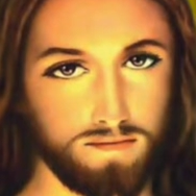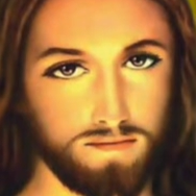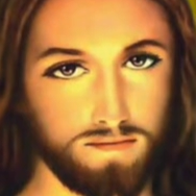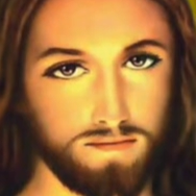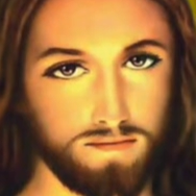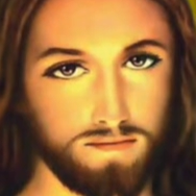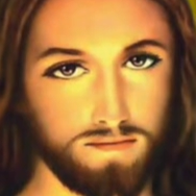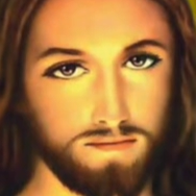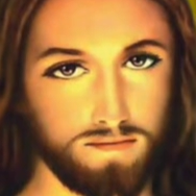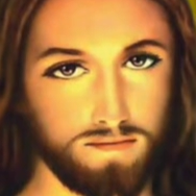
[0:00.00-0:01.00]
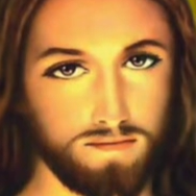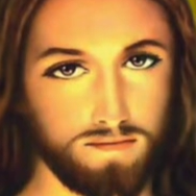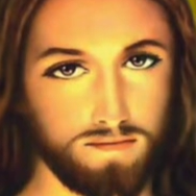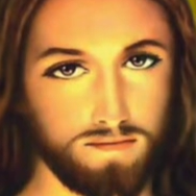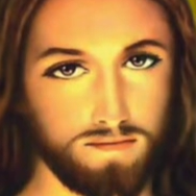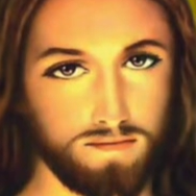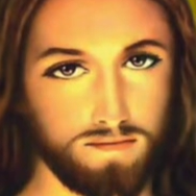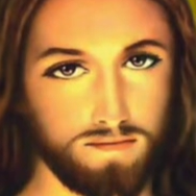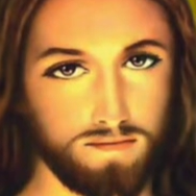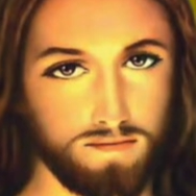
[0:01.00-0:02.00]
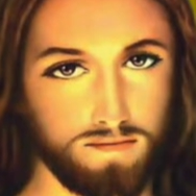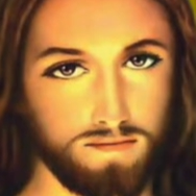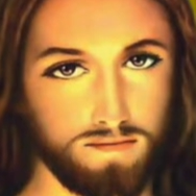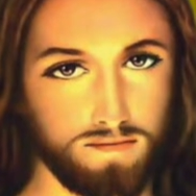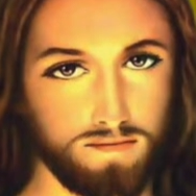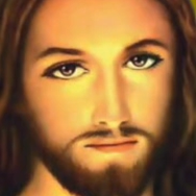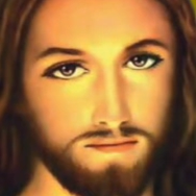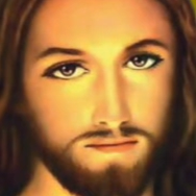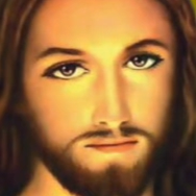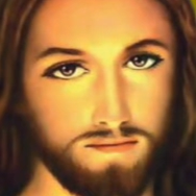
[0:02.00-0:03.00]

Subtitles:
[no speech]